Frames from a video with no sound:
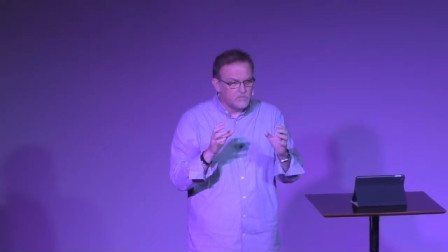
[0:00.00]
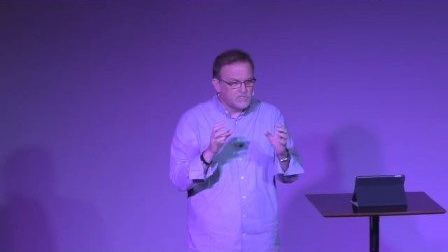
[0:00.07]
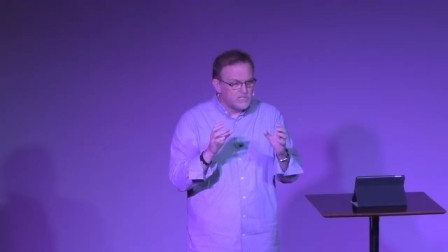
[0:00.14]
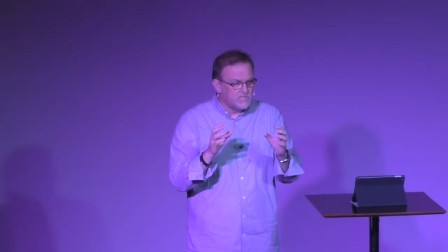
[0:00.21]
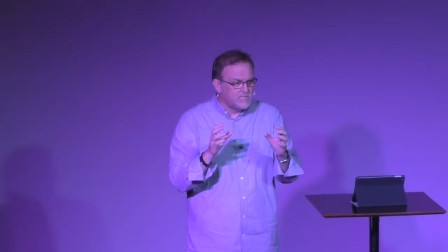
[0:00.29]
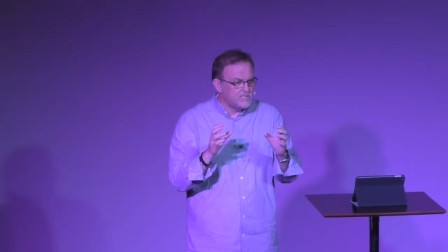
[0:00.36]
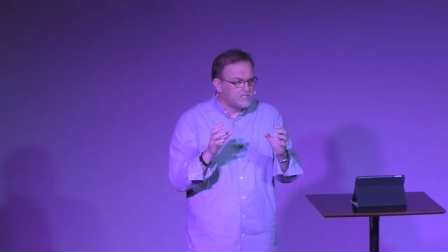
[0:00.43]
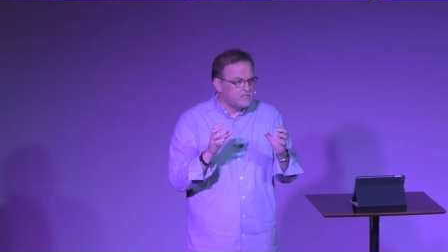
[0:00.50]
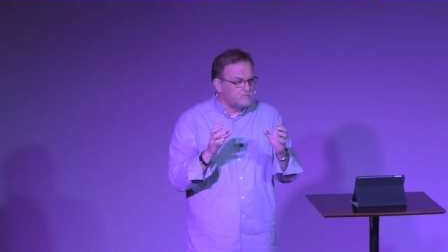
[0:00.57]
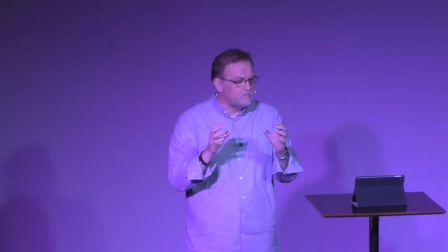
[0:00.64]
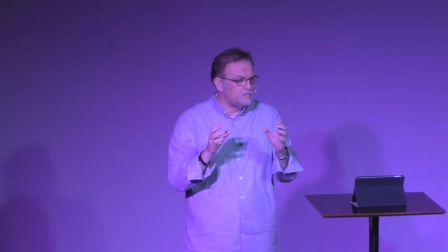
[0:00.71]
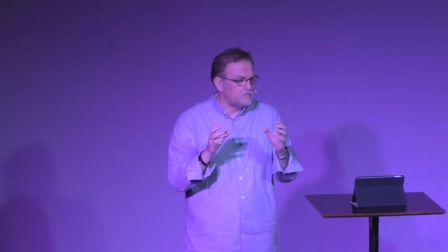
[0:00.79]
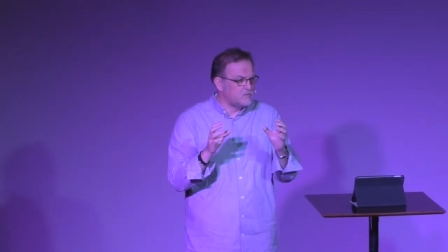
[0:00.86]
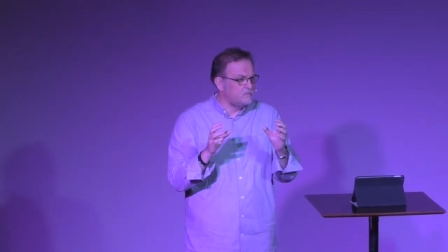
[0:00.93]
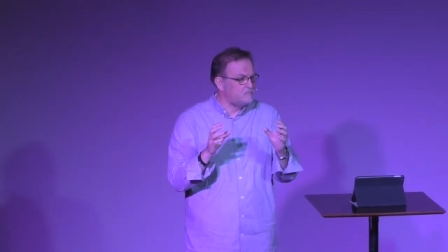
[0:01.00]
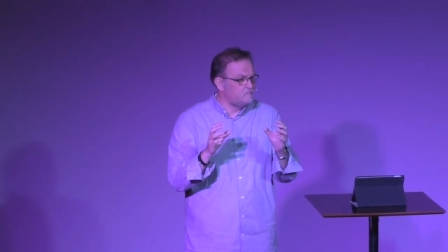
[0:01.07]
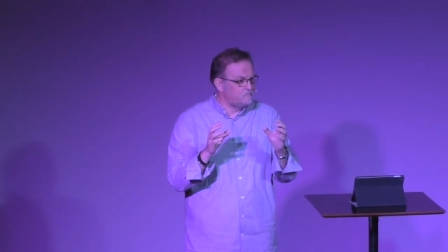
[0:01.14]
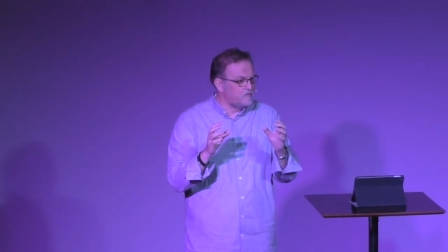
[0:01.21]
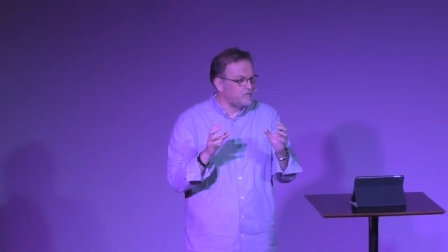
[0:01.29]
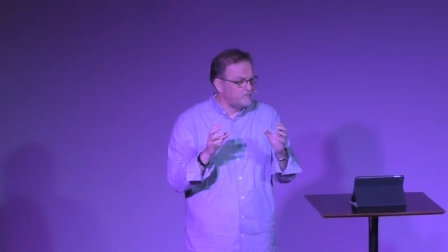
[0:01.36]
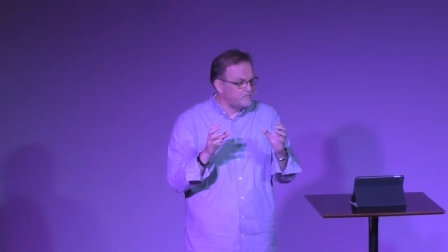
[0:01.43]
You know what she did? She, she
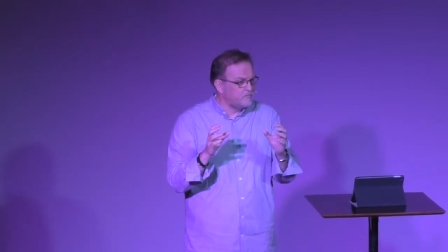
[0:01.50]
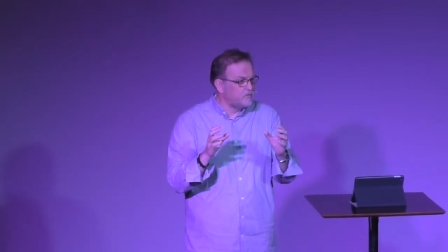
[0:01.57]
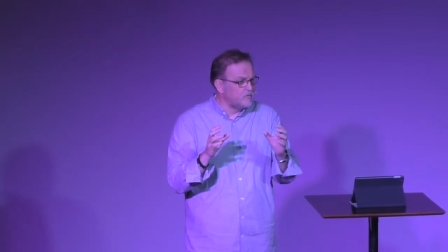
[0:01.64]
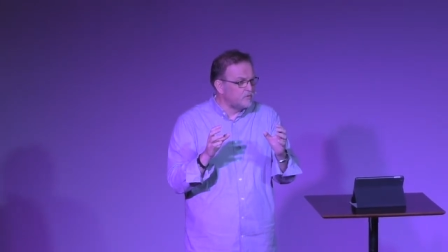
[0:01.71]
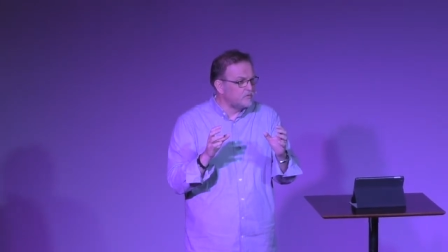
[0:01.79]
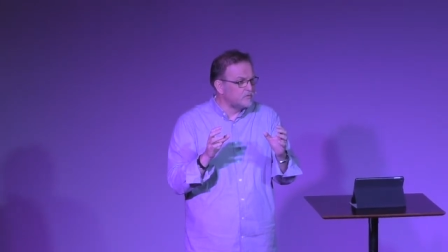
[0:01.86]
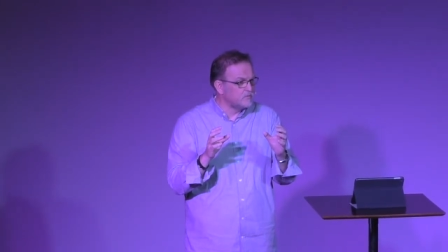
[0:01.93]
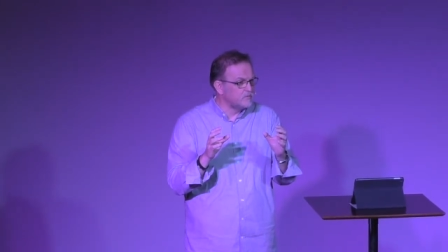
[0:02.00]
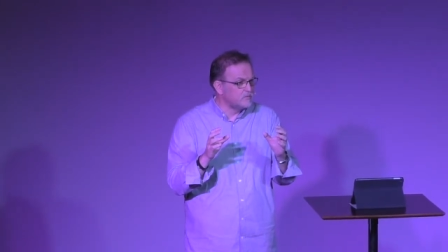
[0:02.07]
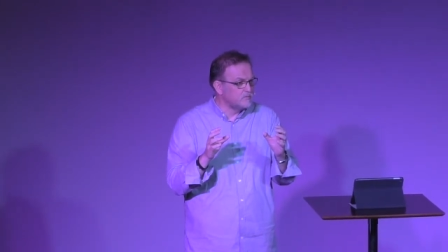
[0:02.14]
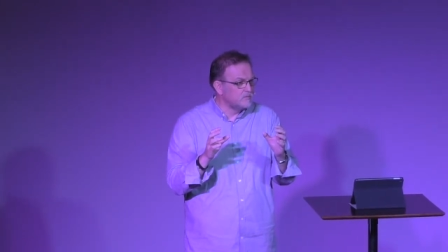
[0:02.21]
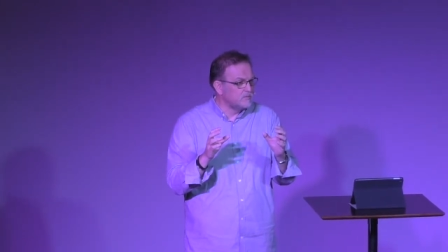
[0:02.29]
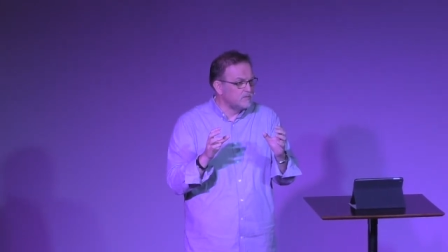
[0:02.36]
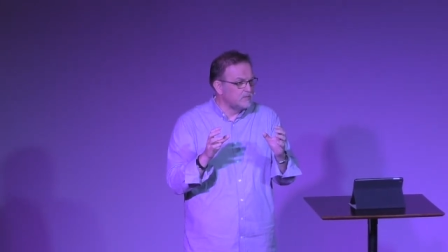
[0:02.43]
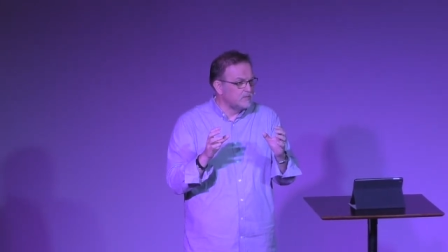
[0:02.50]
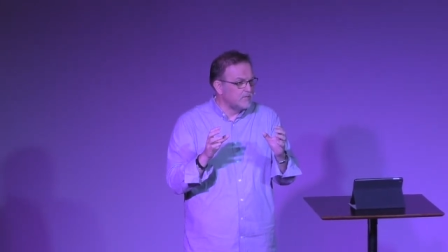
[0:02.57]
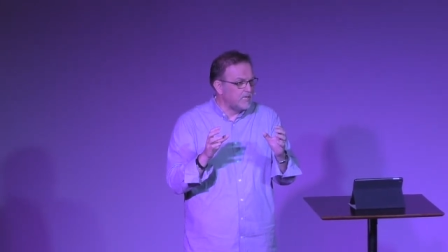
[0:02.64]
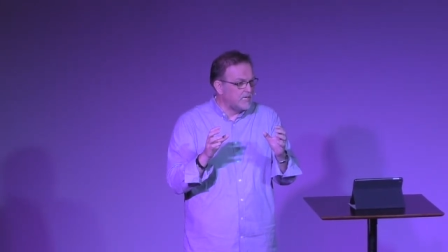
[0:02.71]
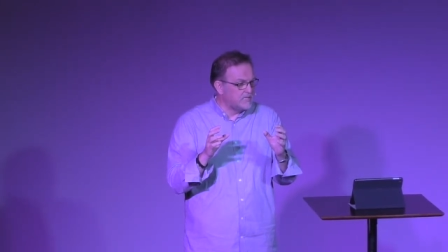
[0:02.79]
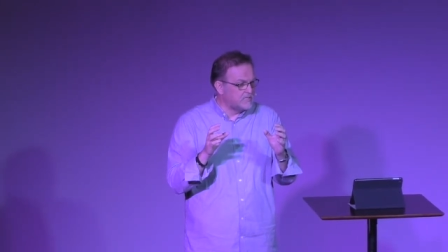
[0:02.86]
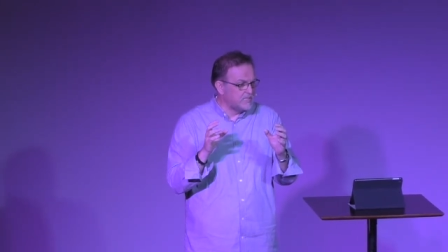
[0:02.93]
filled it full
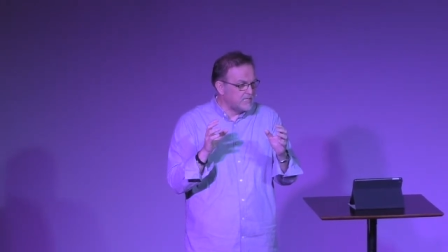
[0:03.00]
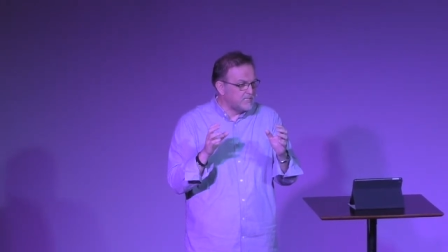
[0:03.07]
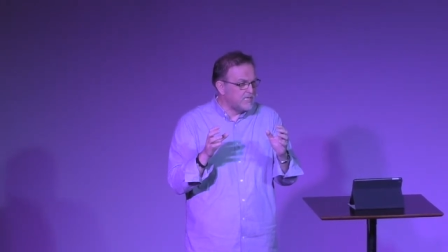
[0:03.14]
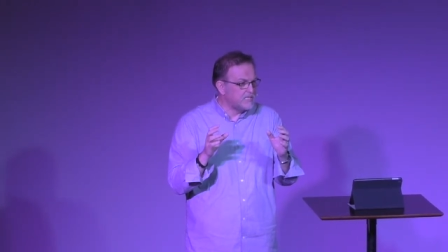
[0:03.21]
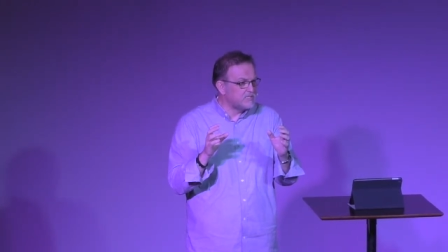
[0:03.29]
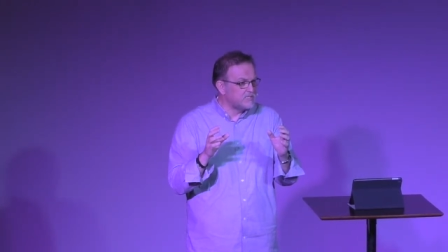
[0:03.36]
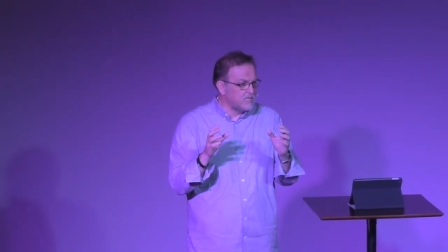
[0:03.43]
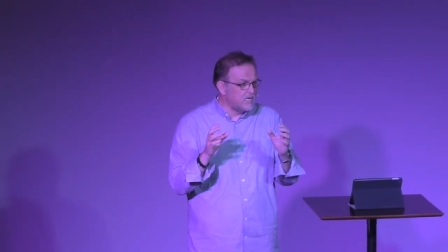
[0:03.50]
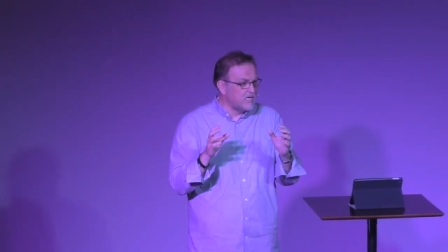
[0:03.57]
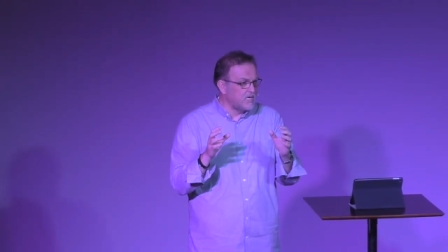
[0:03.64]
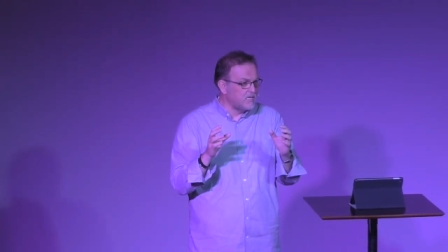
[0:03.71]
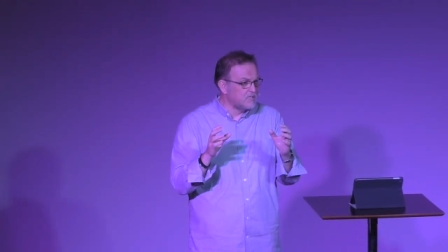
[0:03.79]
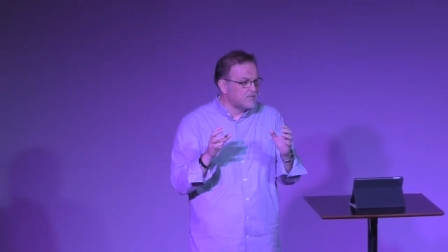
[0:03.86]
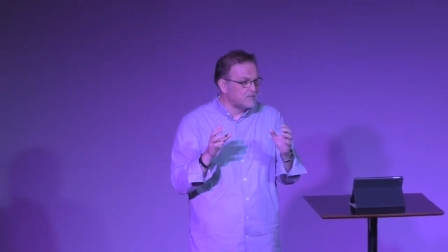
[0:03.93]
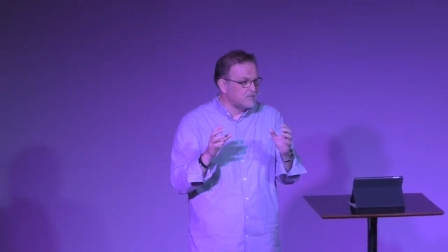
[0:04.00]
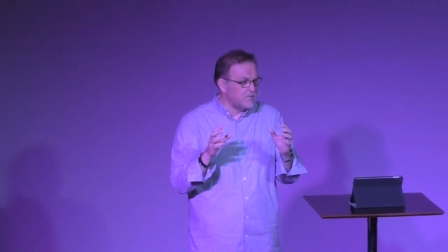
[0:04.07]
and said yes to God.